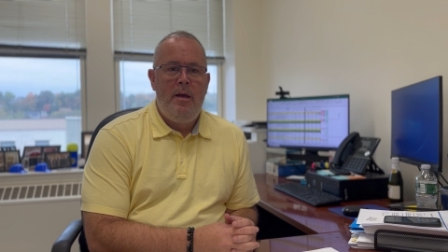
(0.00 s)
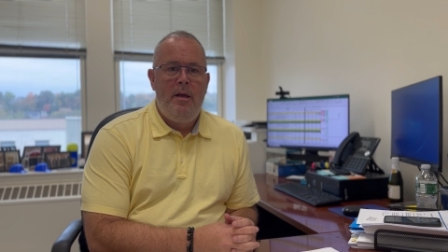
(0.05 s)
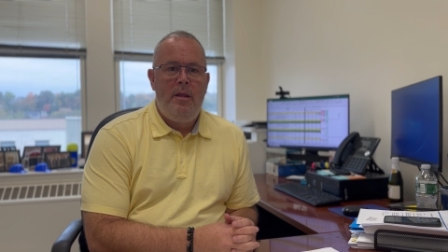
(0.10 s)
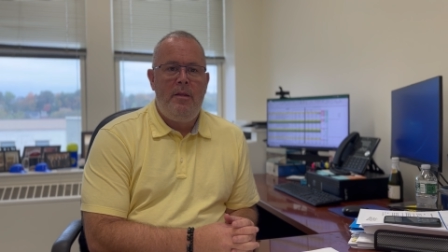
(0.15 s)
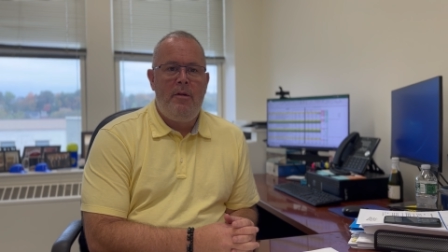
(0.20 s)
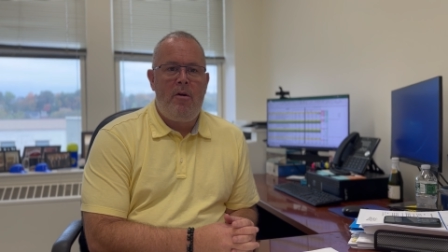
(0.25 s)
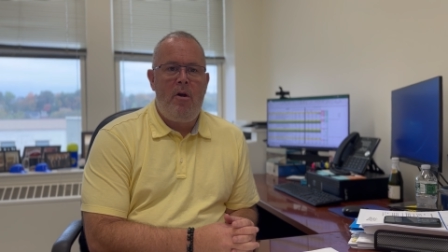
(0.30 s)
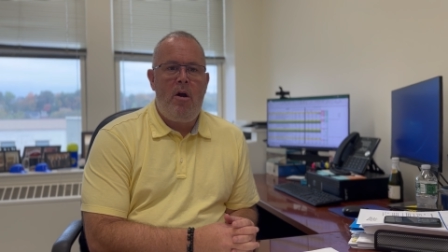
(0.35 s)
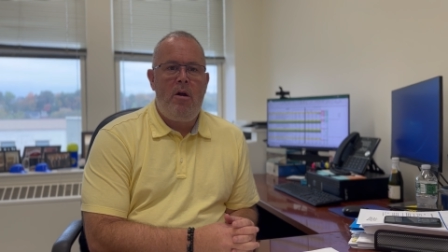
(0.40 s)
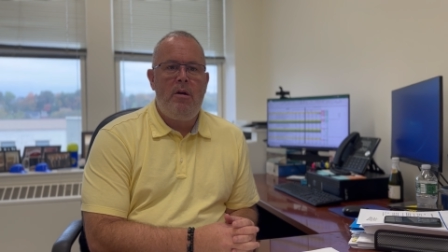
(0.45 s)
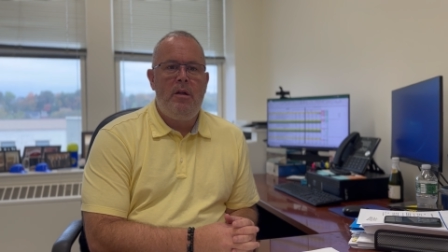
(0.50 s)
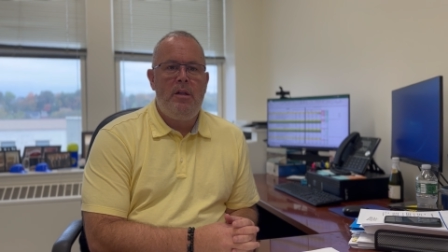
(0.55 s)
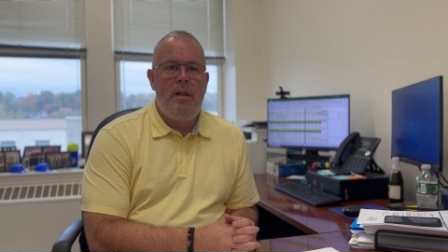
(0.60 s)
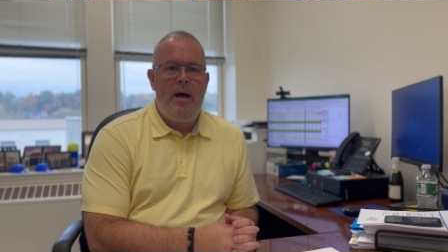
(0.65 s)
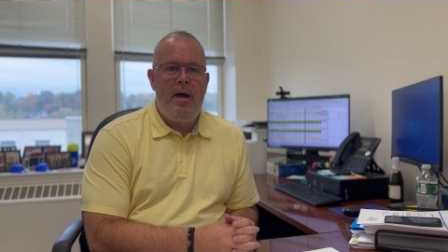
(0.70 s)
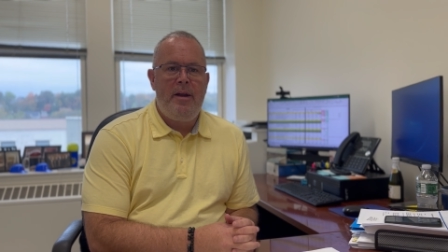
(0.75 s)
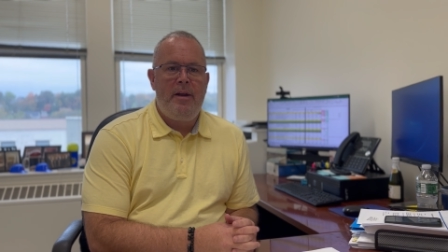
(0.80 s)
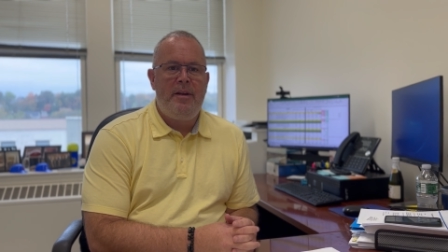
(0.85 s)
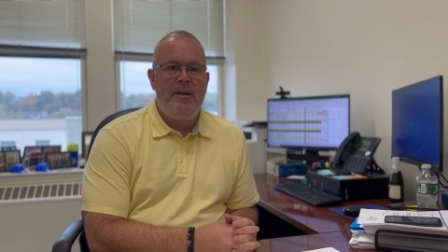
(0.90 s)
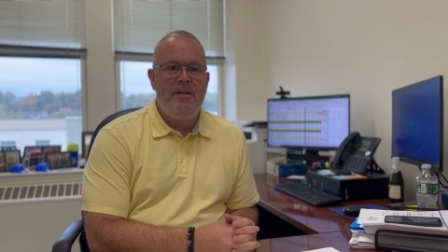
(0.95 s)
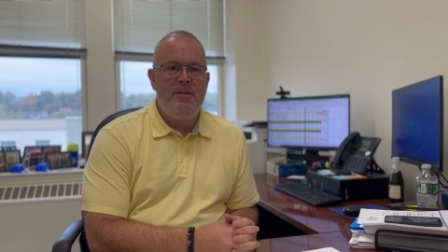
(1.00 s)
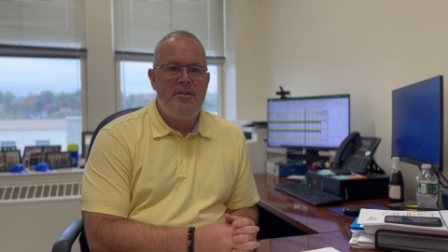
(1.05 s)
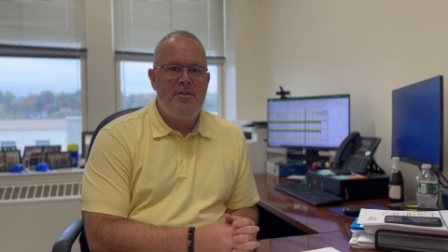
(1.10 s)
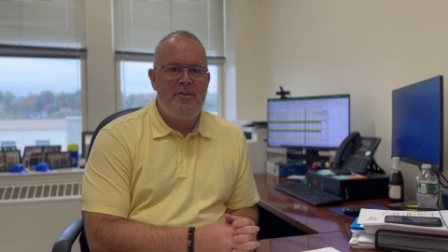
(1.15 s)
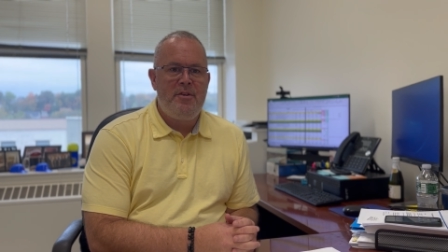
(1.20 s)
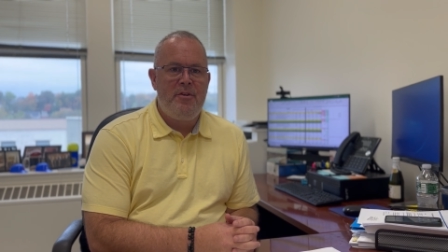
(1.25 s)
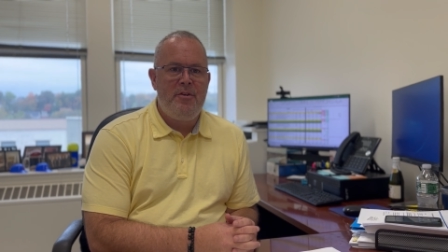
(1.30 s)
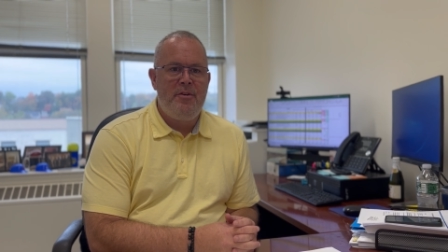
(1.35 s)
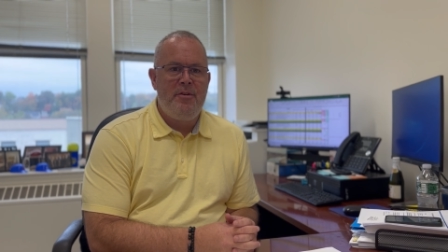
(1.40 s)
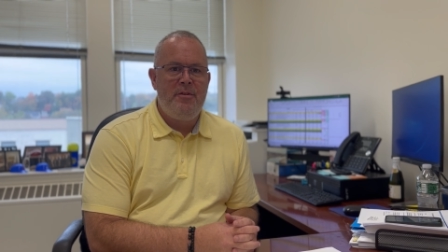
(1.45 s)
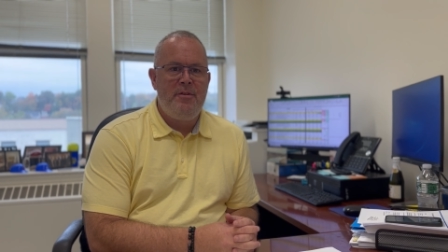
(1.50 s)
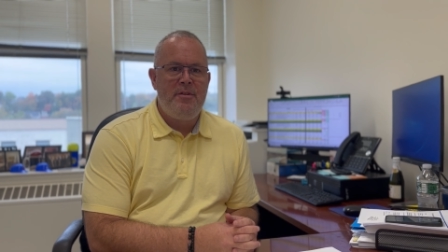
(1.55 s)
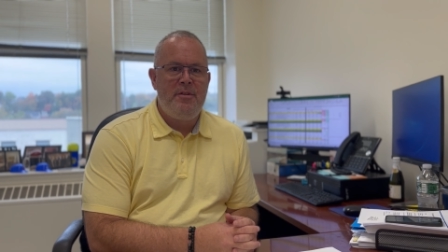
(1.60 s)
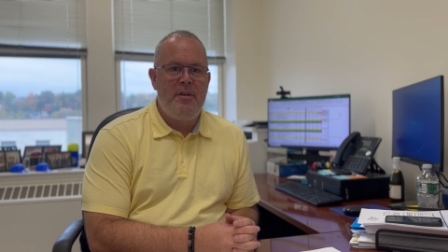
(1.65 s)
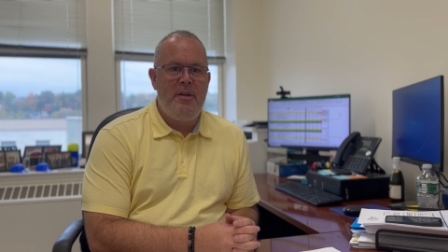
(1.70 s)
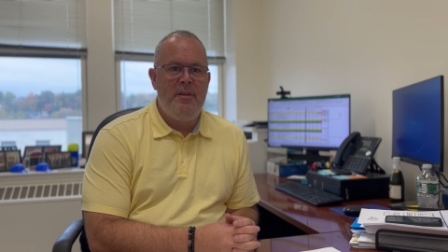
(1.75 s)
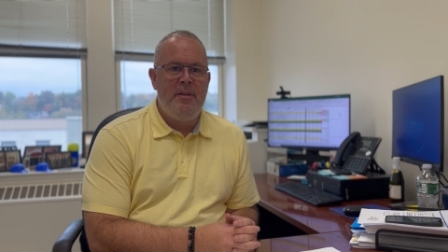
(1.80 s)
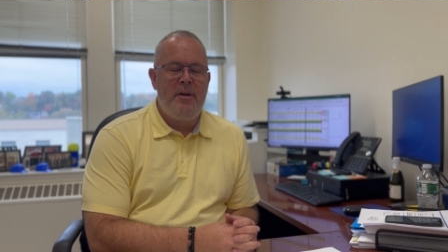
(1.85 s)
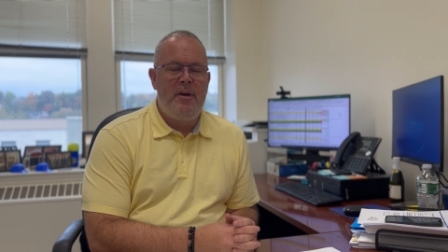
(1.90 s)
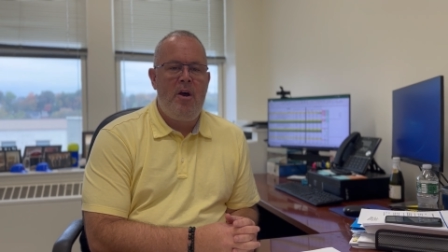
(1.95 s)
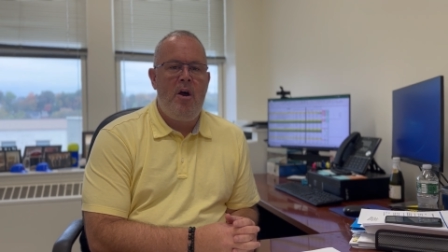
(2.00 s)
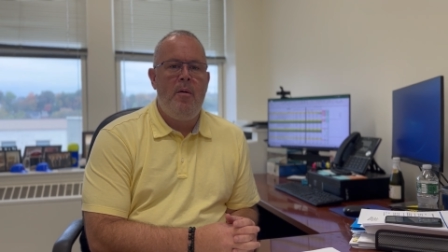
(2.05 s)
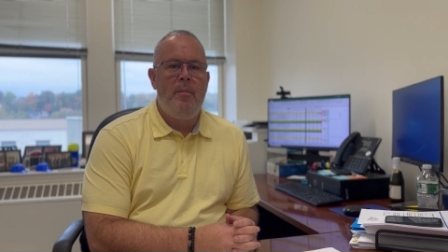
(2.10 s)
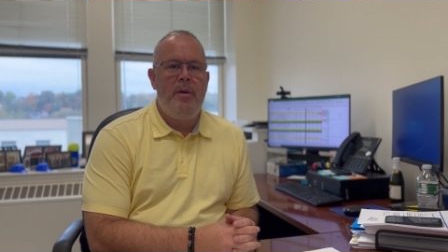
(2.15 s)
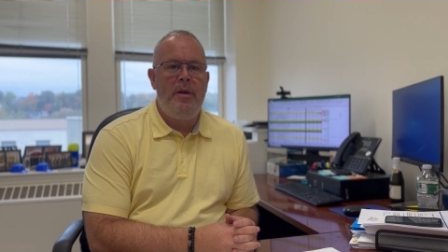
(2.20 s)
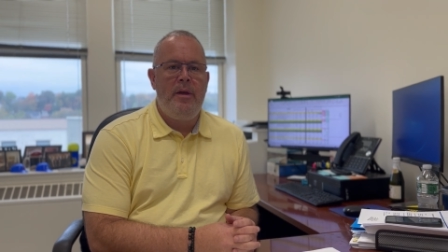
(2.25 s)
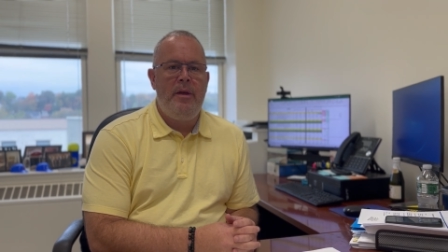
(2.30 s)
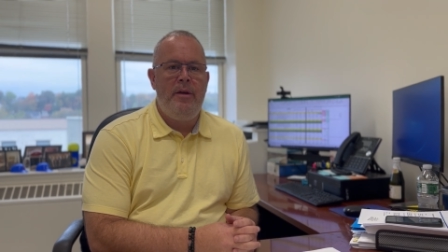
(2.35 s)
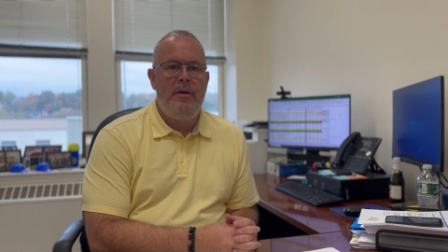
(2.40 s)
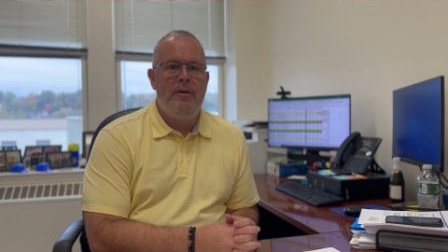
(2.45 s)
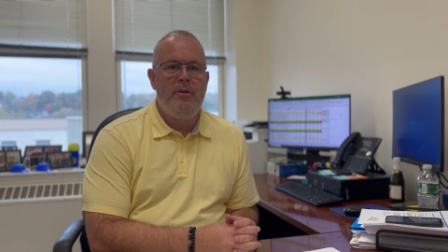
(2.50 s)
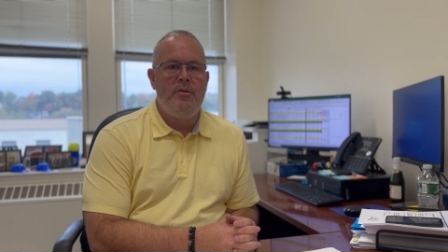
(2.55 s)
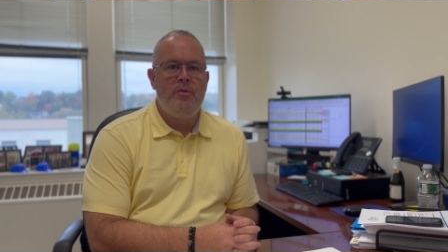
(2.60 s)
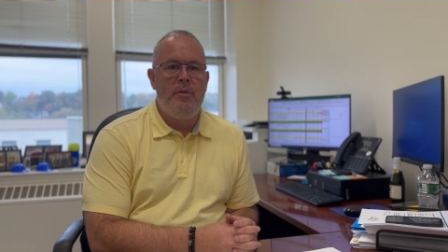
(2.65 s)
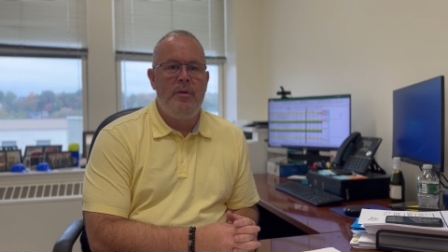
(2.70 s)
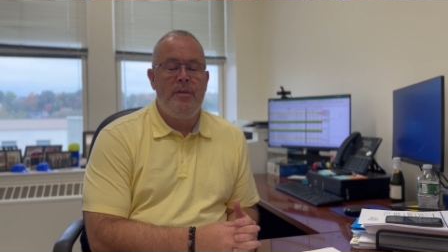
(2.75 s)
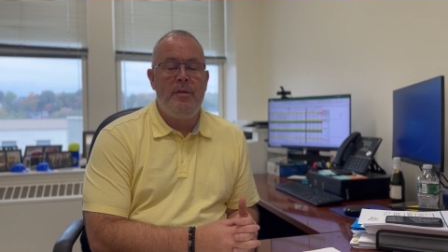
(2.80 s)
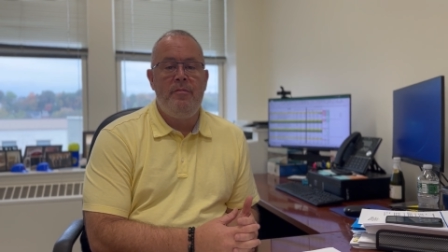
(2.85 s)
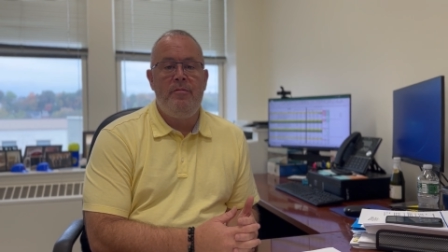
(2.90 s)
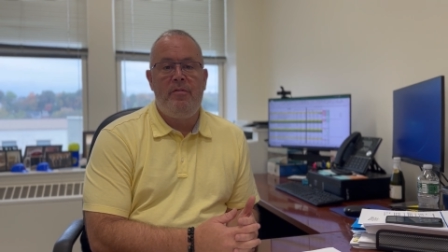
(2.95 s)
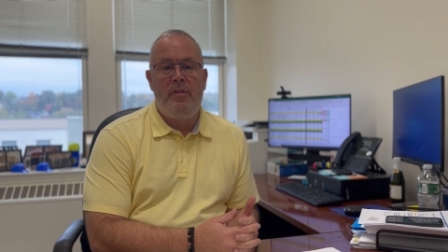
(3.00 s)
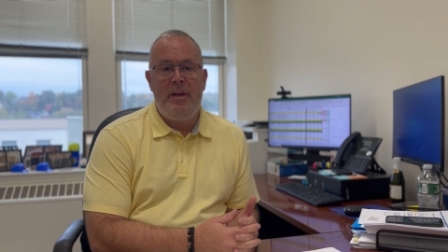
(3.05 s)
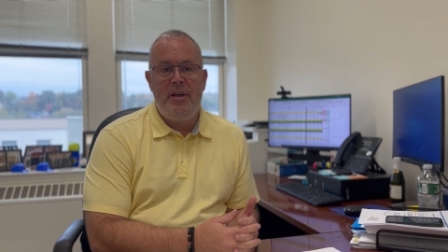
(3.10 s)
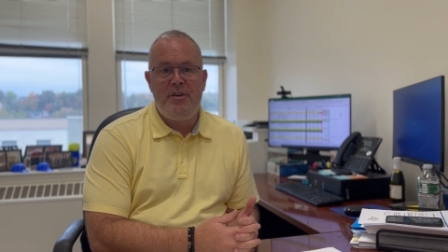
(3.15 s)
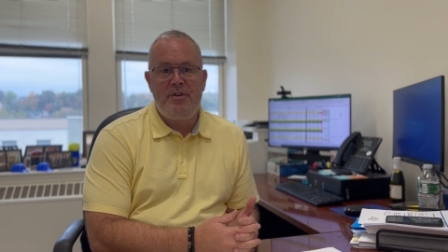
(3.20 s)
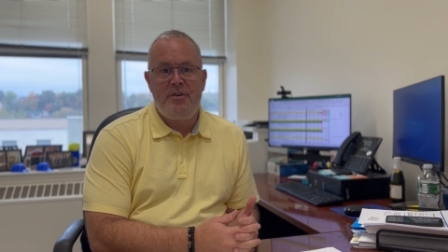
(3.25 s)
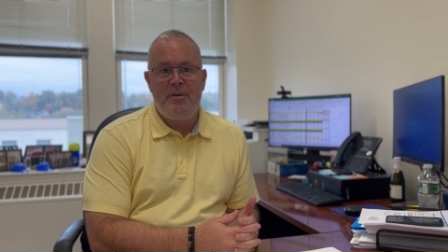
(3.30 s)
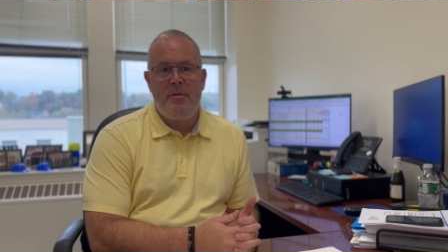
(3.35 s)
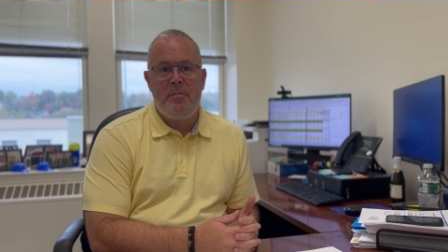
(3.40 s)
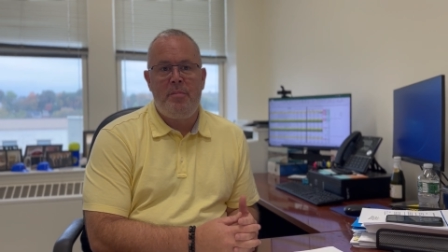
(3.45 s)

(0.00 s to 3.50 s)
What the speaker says: There are a lot of concerns in the coming years with inflation,